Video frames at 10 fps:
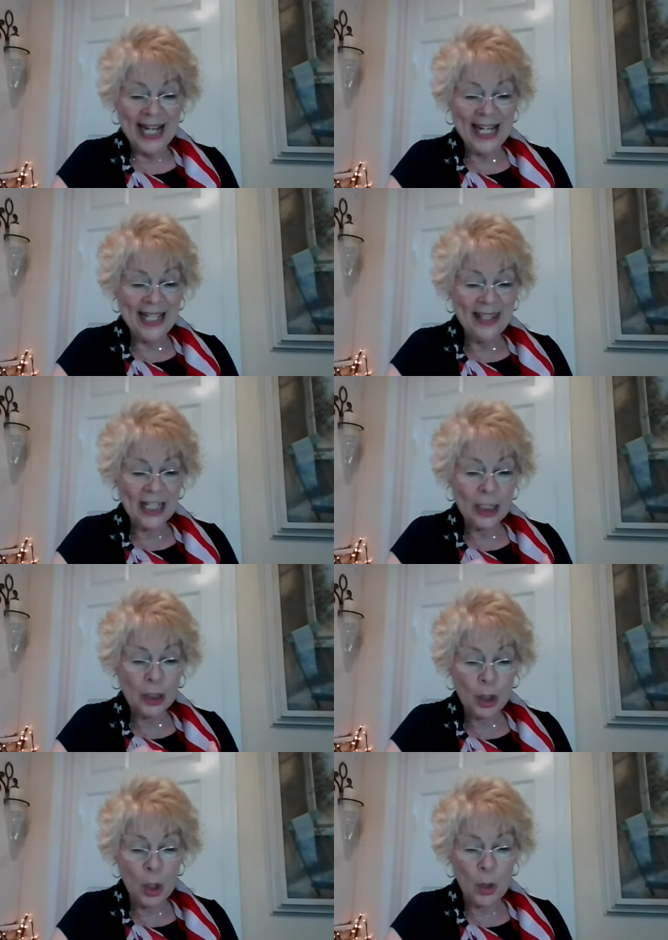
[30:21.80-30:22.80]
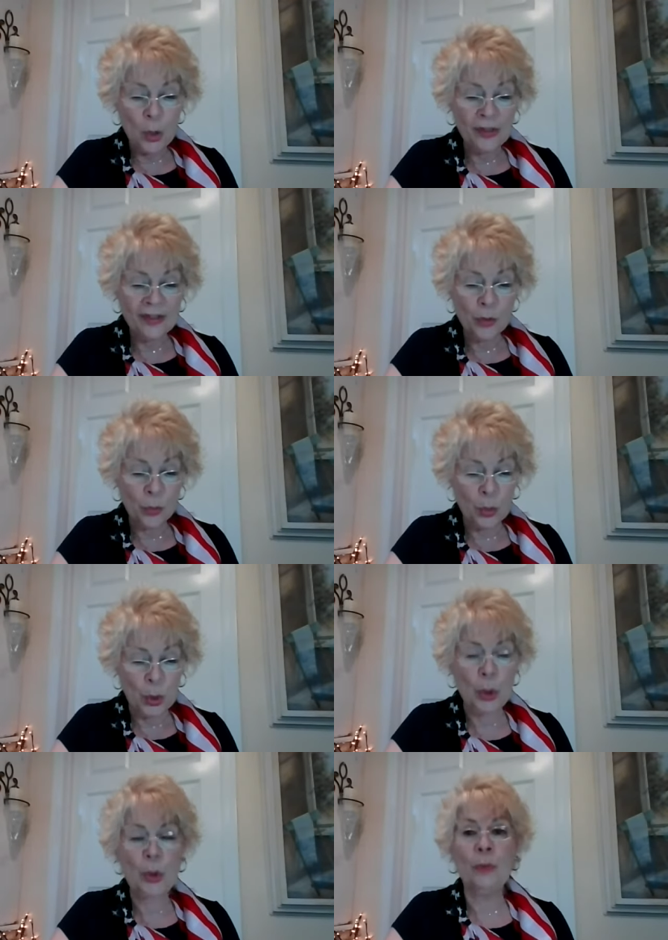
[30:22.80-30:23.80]
In the closed
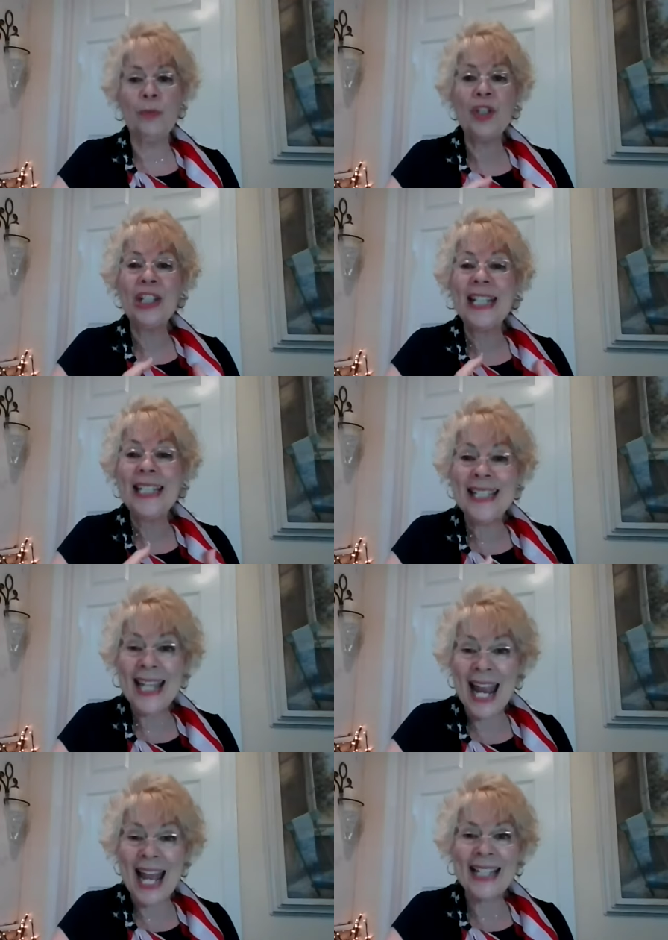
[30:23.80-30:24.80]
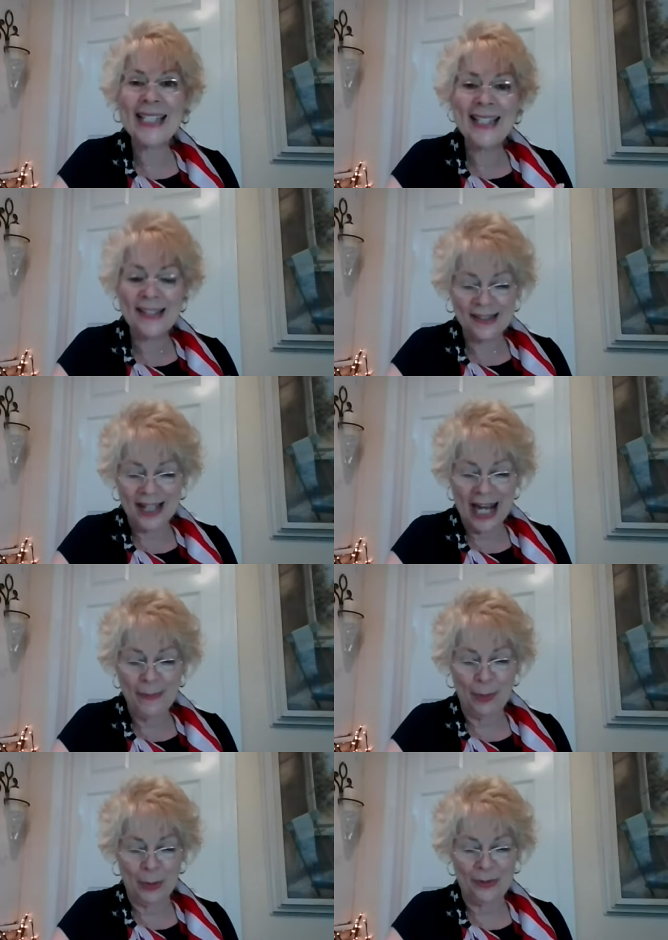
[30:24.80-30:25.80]
room to the 10
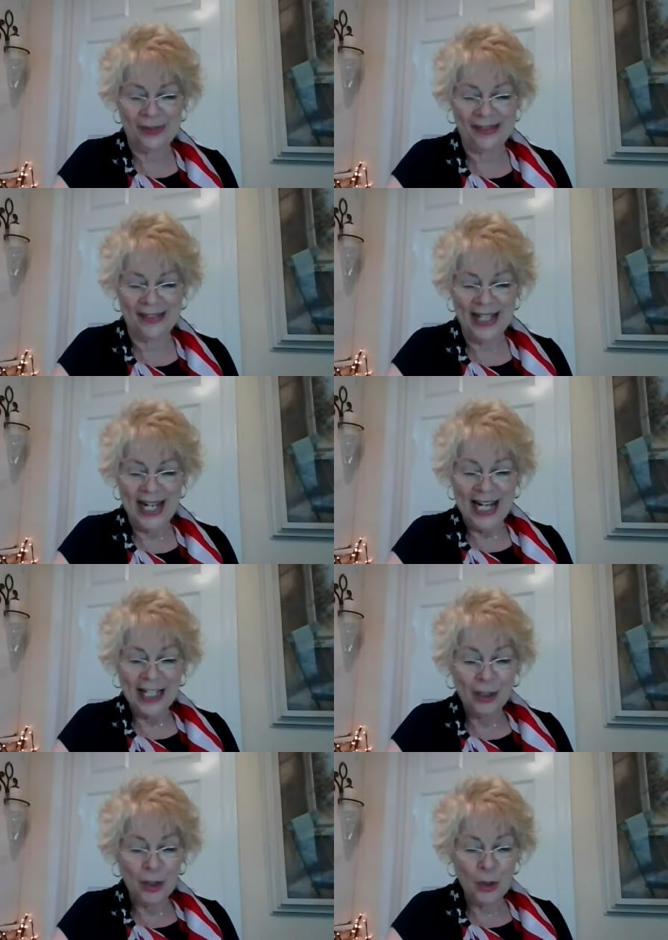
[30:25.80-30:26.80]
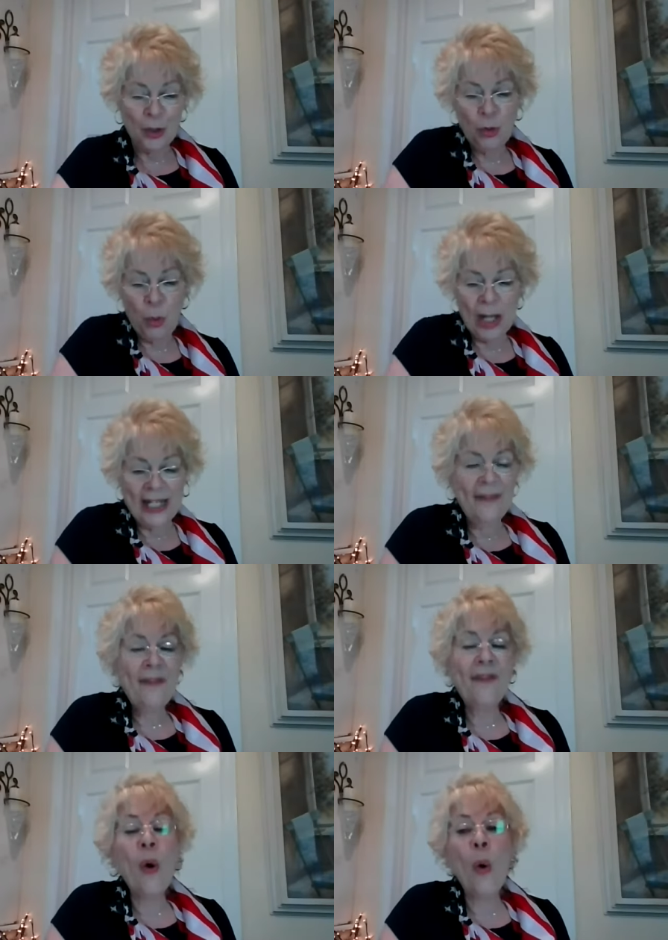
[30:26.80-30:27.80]
disciples. Luke
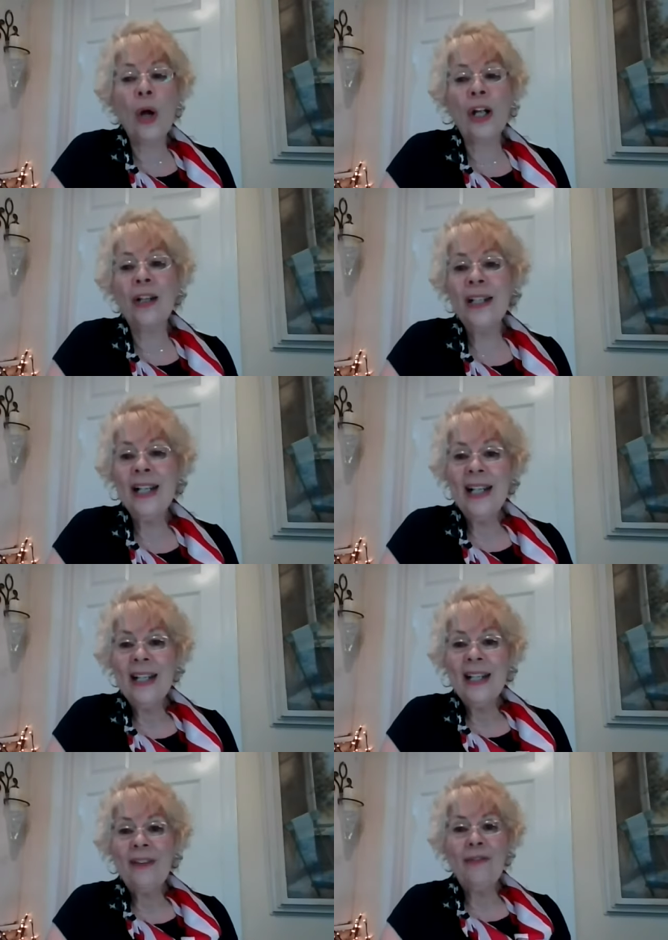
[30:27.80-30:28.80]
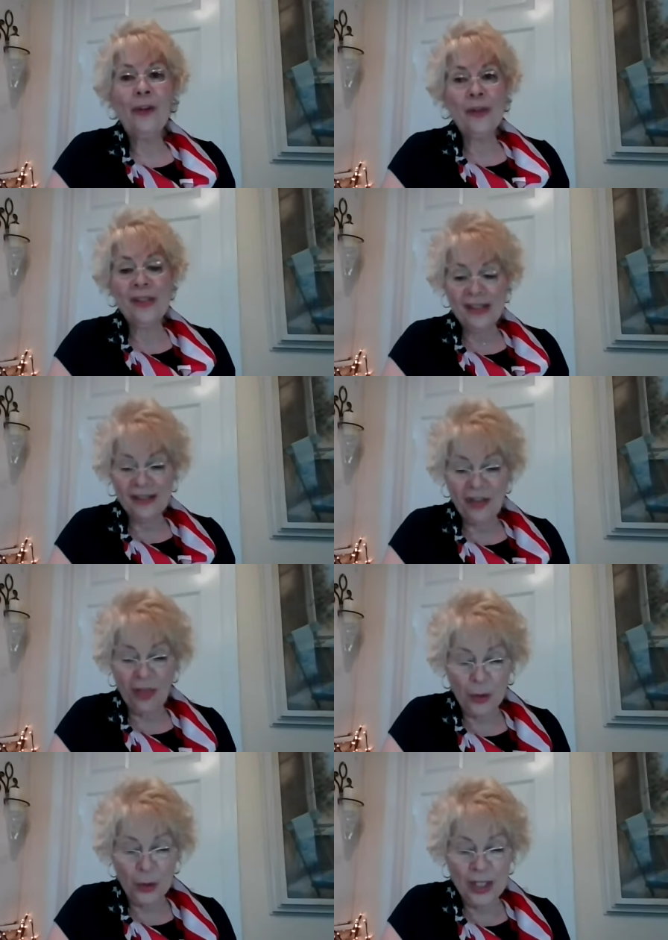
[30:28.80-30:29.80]
24, verses
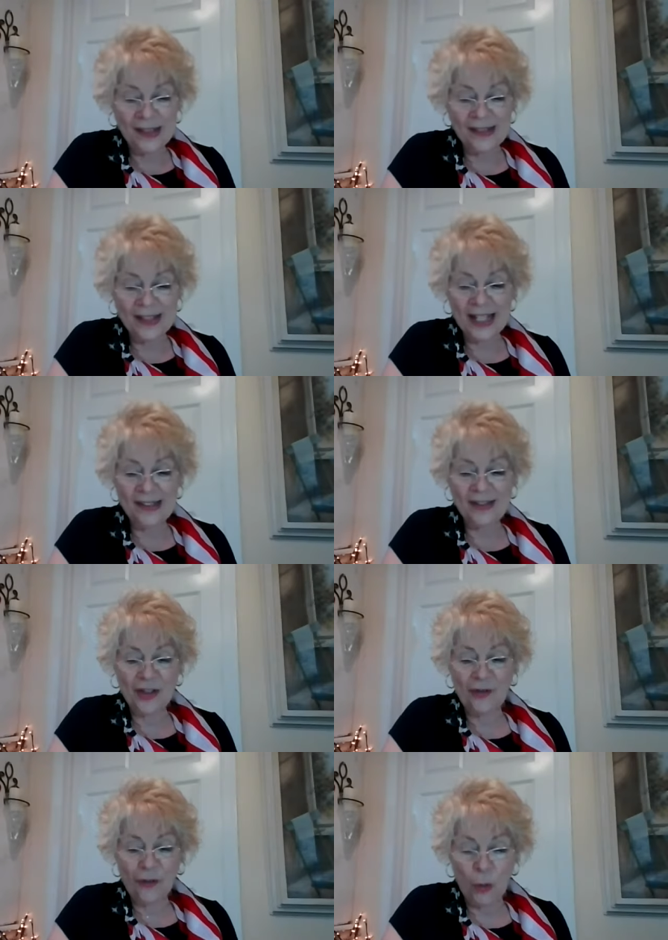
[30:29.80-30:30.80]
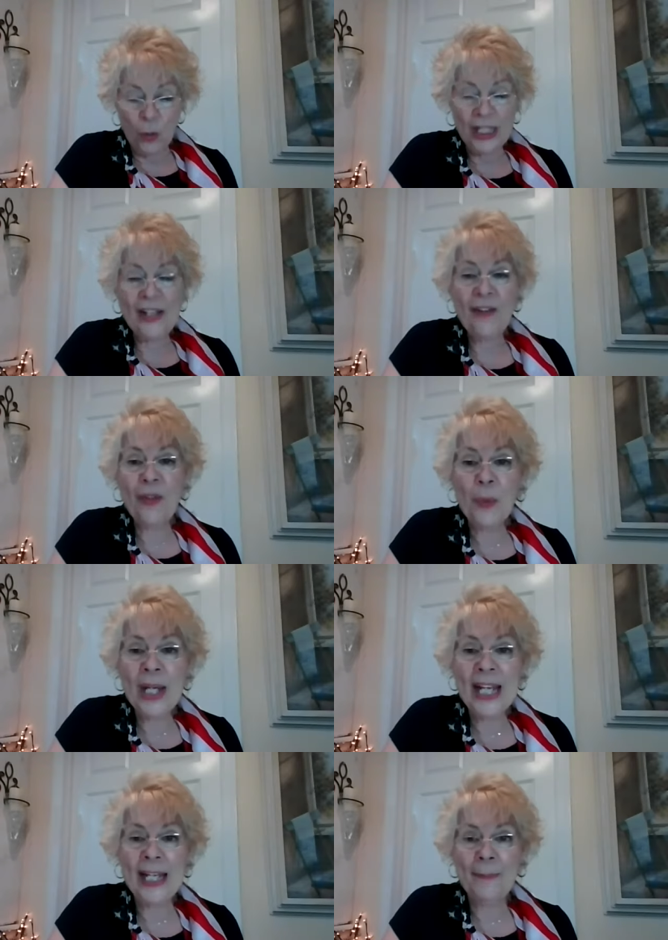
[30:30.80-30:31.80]
36 to
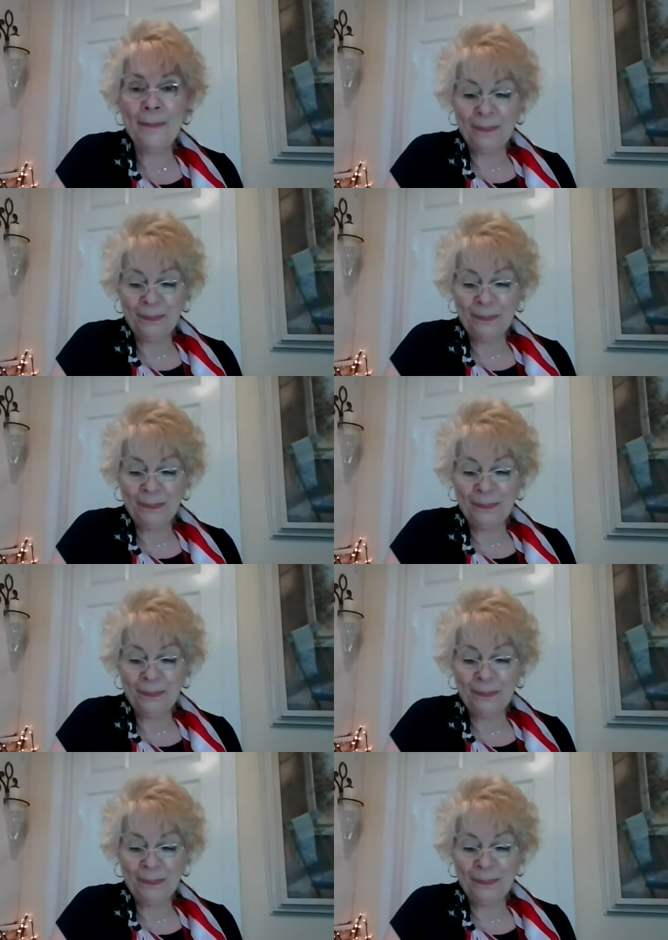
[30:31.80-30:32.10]
43.